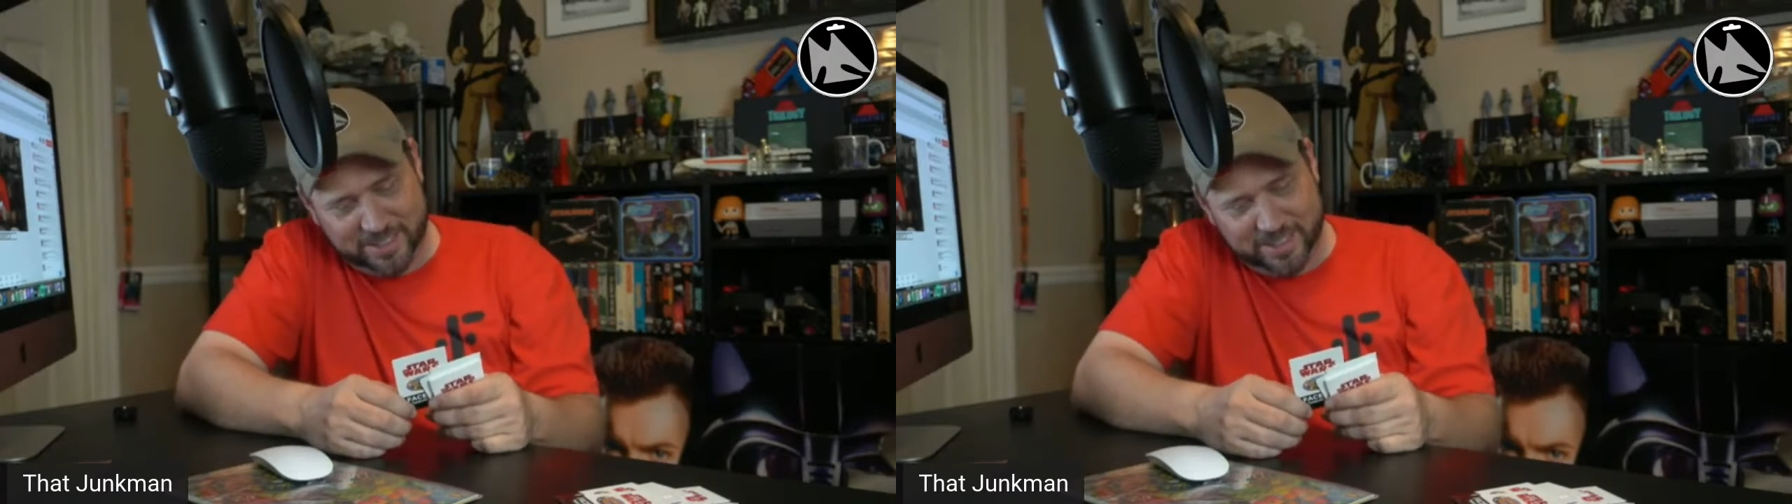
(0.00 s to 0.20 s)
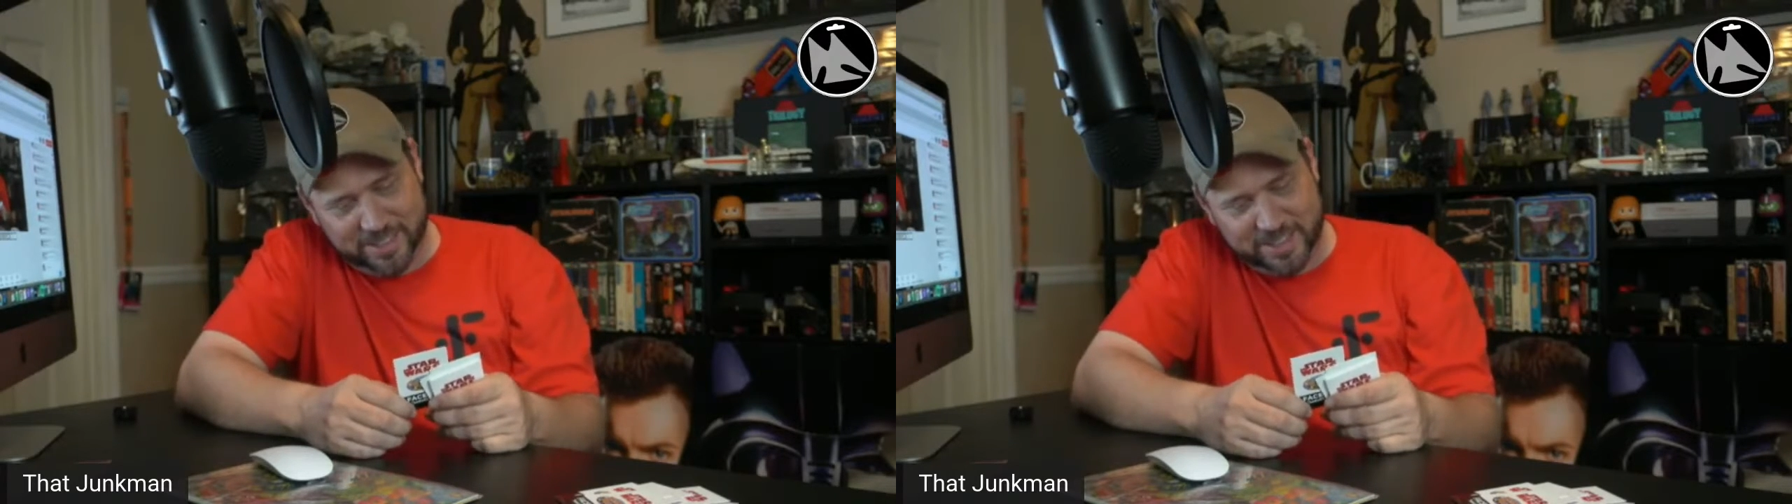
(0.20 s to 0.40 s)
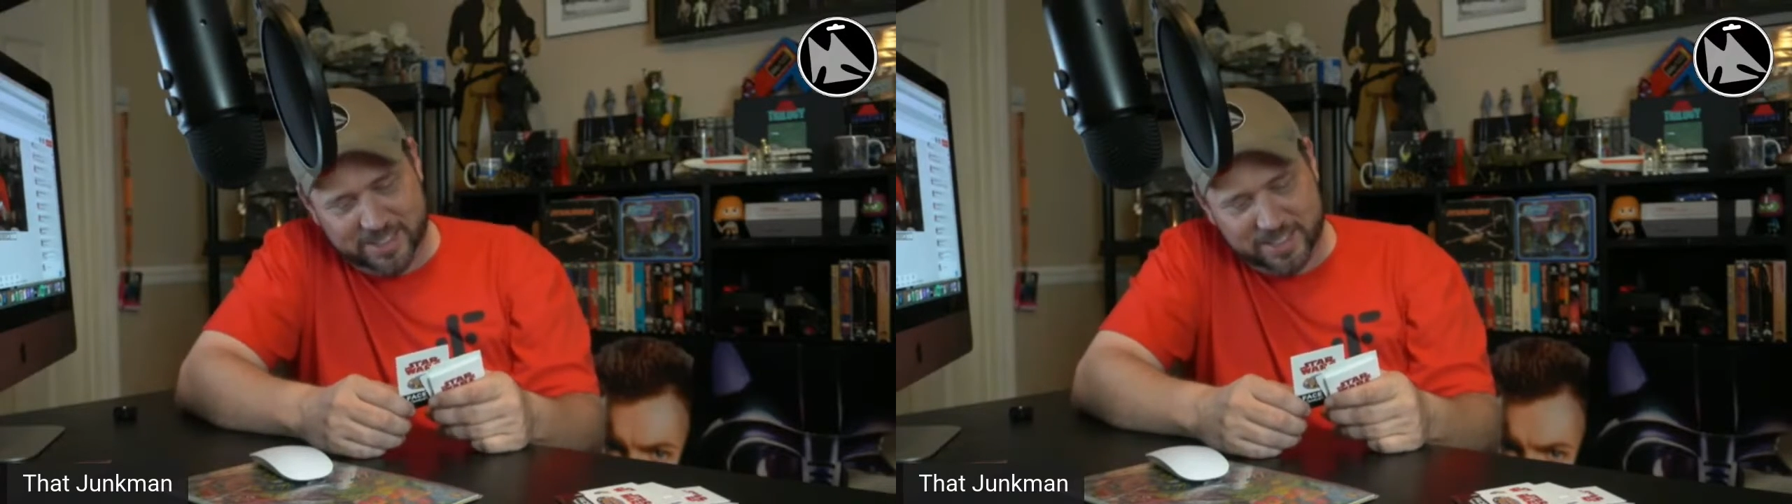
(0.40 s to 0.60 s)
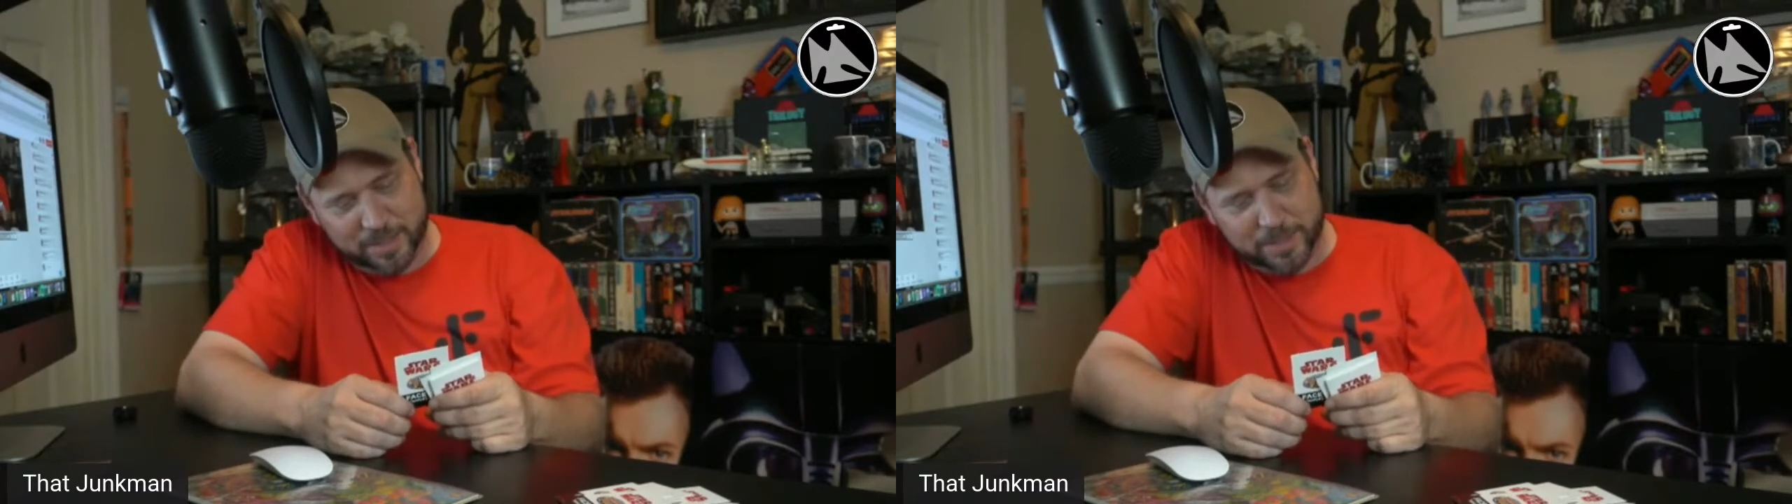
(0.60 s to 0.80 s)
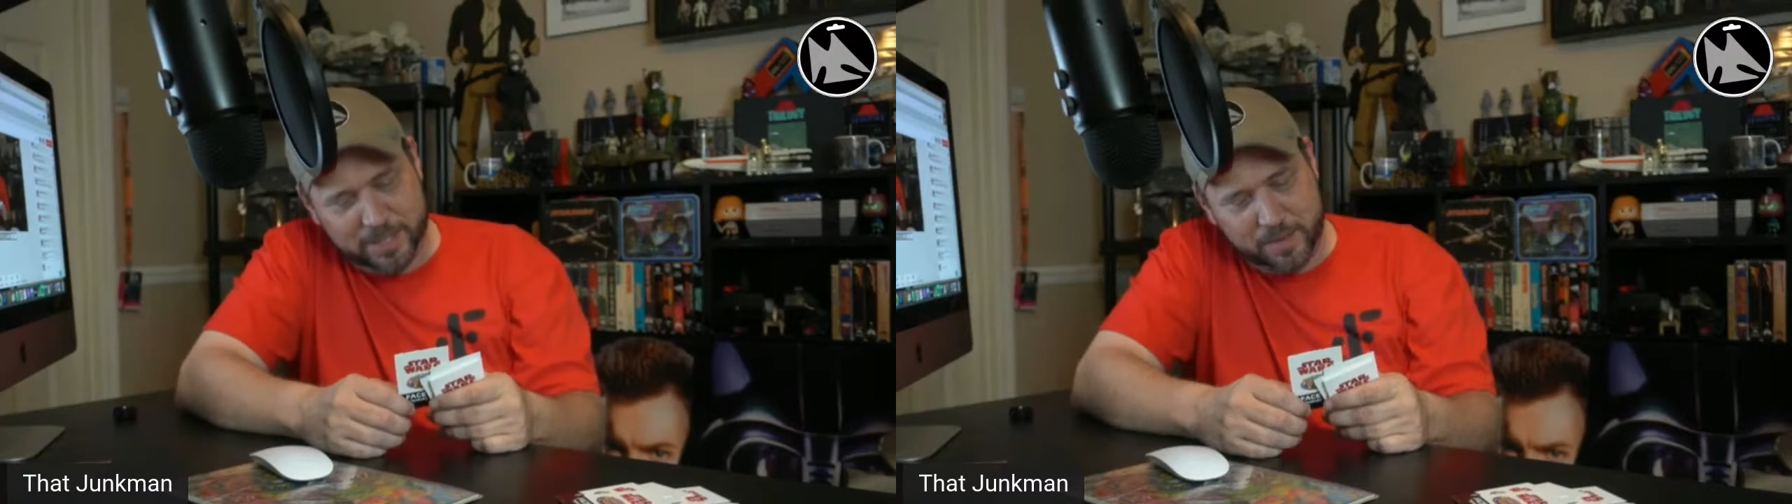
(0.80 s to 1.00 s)
Let's see.
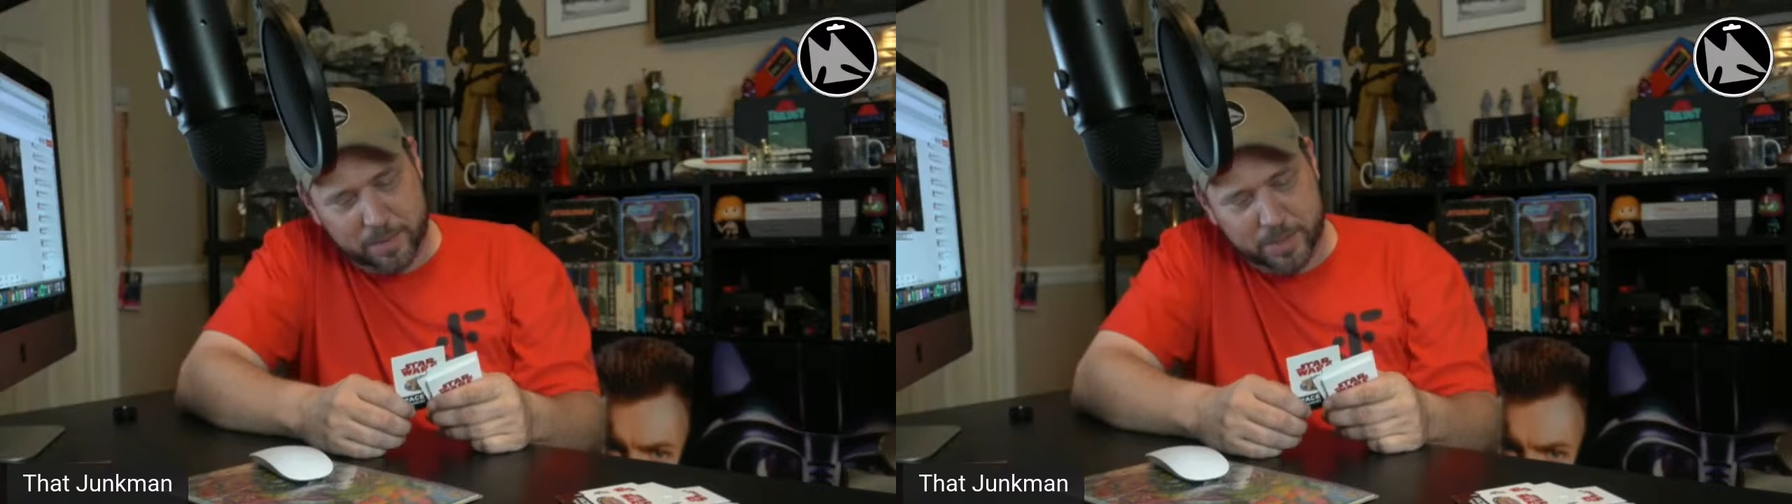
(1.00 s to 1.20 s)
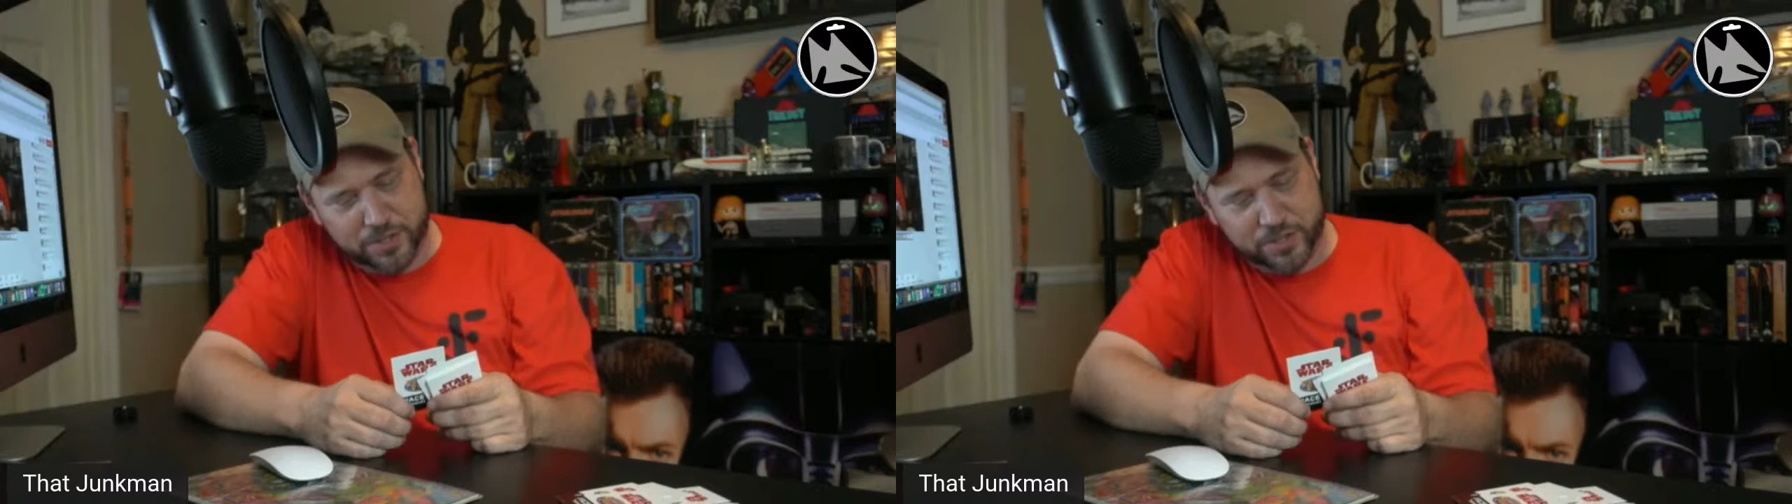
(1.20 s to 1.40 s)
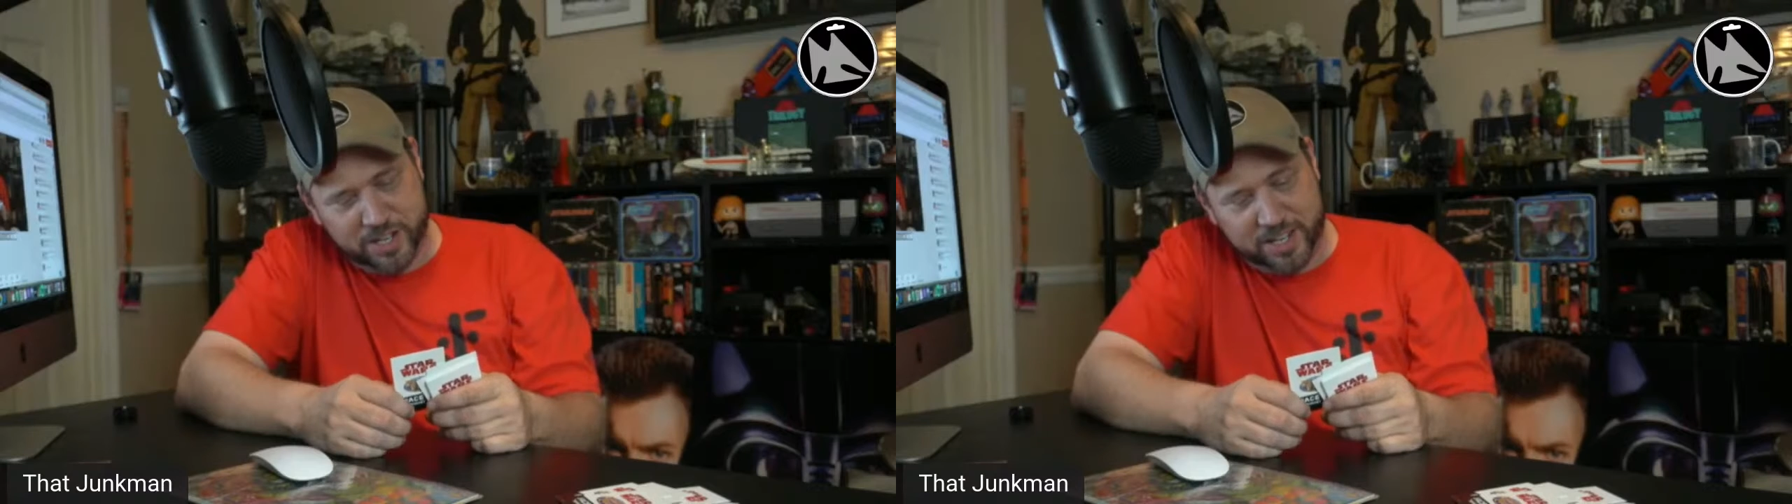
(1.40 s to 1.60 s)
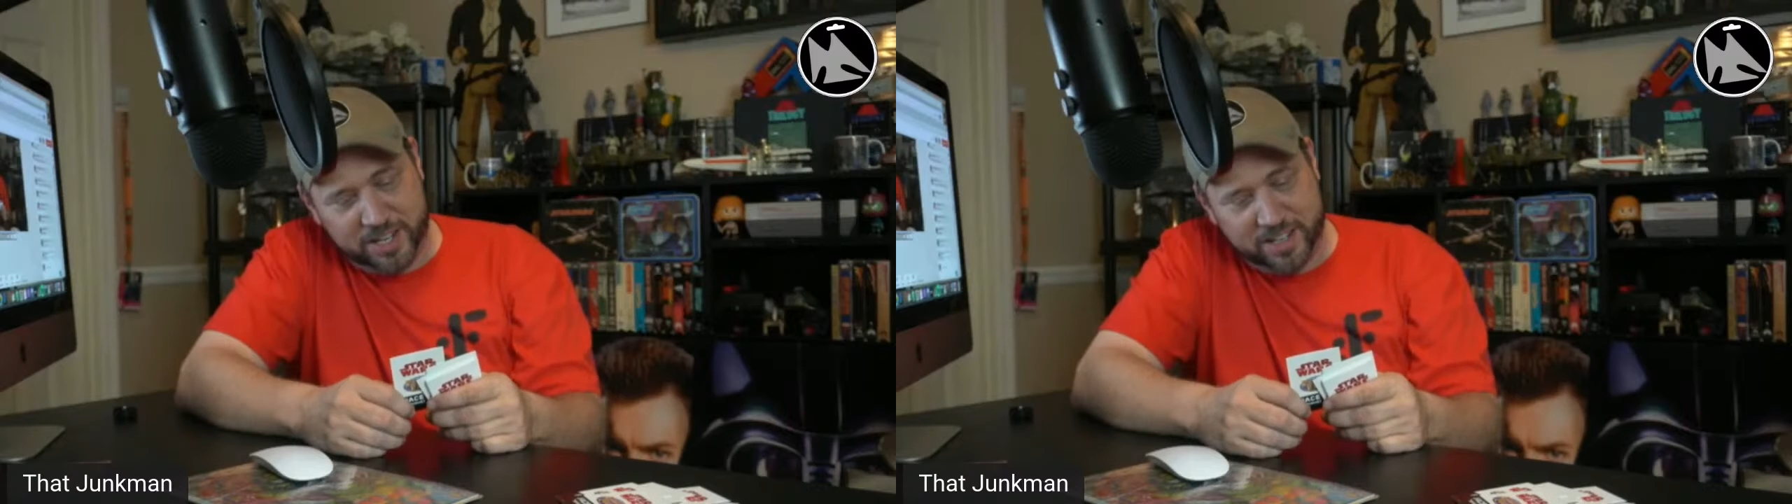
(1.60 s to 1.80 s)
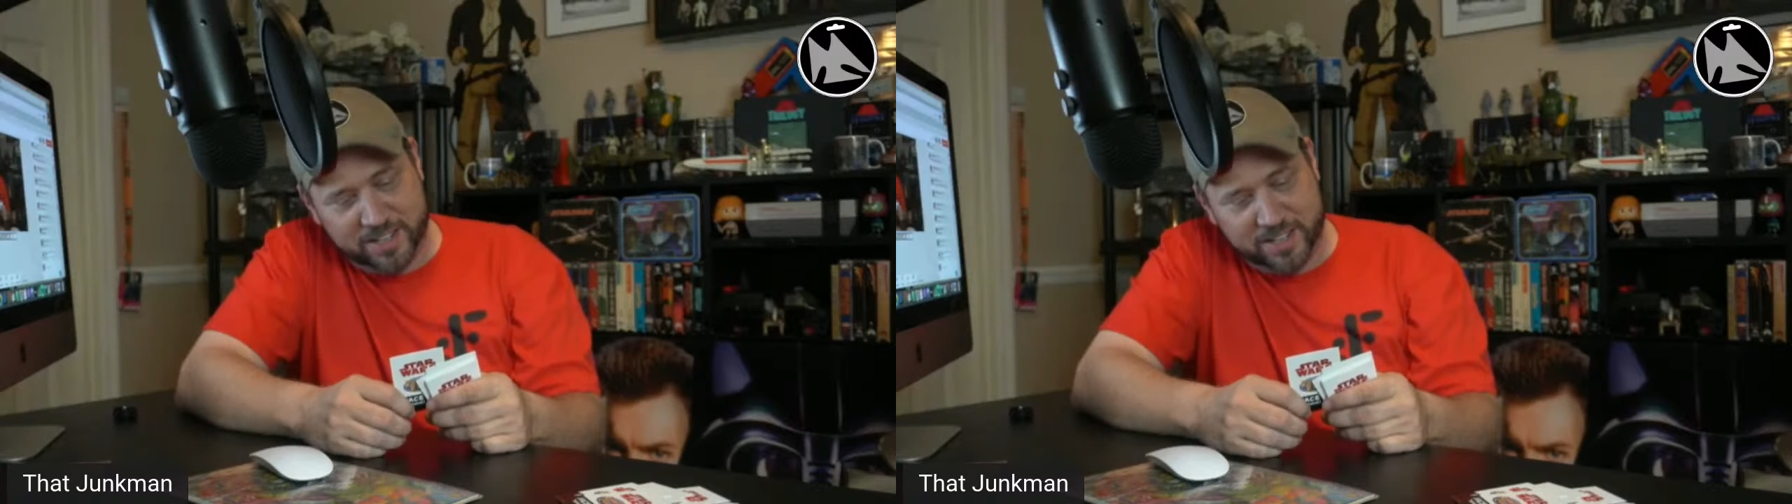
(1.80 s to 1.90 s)
Number seven, betrayed.